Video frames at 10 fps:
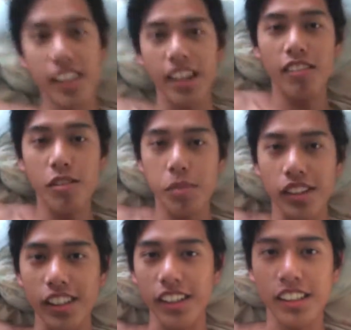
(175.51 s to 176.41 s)
Hey
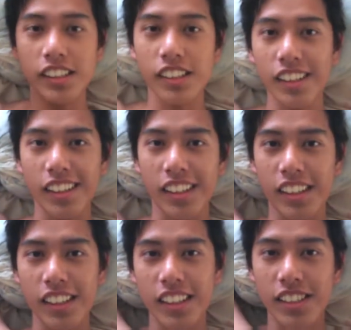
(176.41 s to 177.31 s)
everybody,
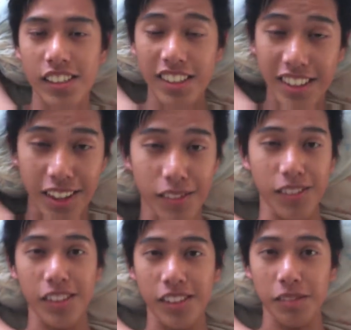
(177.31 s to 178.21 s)
so I
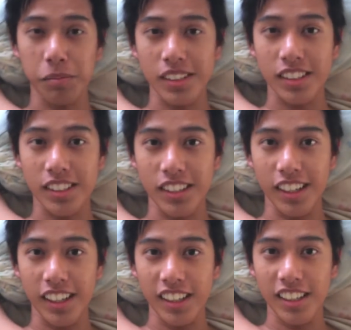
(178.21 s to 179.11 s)
didn't vlog much
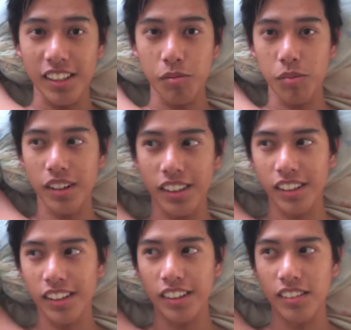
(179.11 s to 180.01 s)
today, but
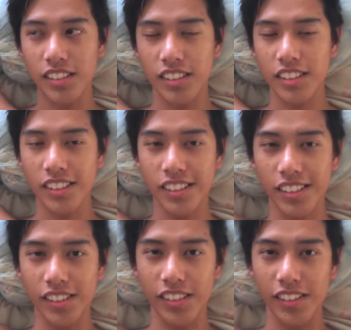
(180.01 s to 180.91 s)
I was
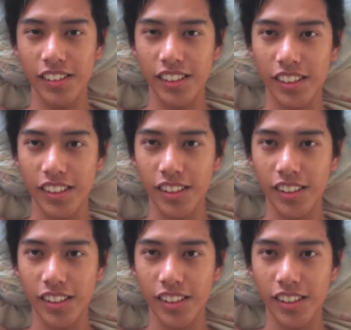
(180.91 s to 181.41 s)
sort of doing a lot of